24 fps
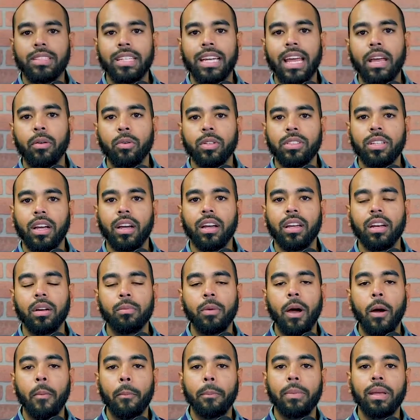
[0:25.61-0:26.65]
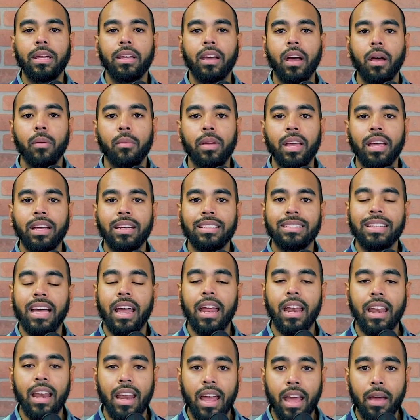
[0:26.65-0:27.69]
Today we're talking about becoming
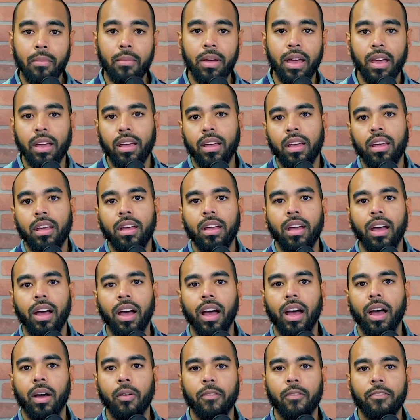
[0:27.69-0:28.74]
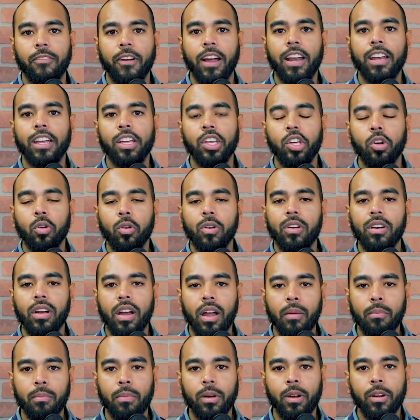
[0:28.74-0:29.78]
dynamic, finding your
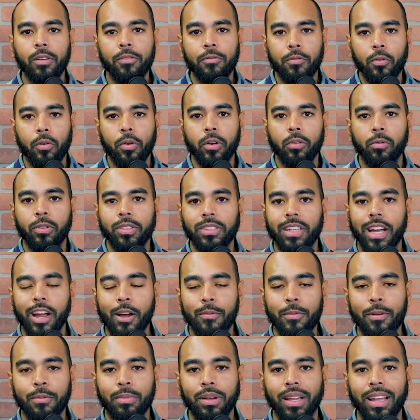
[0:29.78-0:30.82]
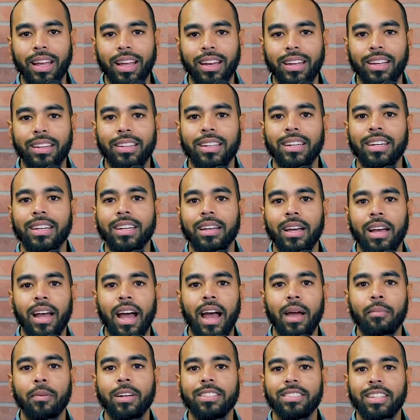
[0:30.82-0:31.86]
number for retirement planning.
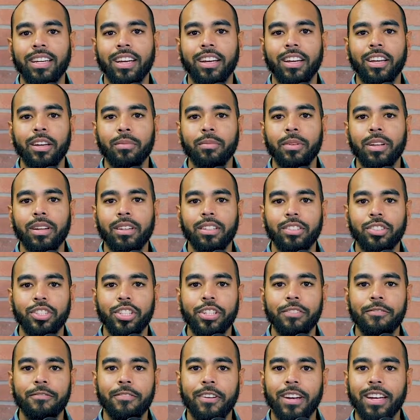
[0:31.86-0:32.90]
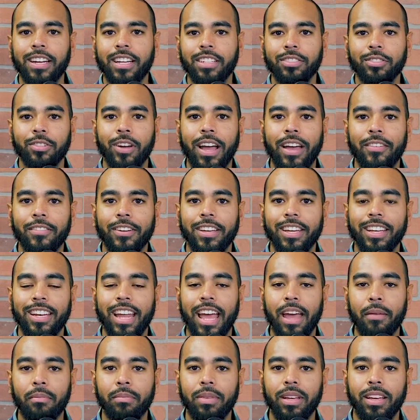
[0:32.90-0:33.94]
I'm Isaiah Goodman, Chief Financial Advocate
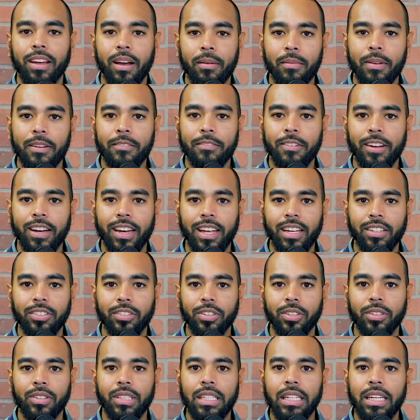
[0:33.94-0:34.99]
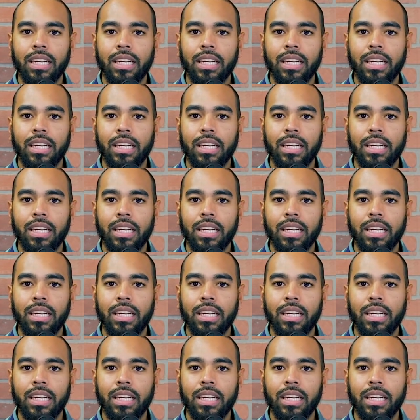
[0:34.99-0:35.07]
at Becoming Financial.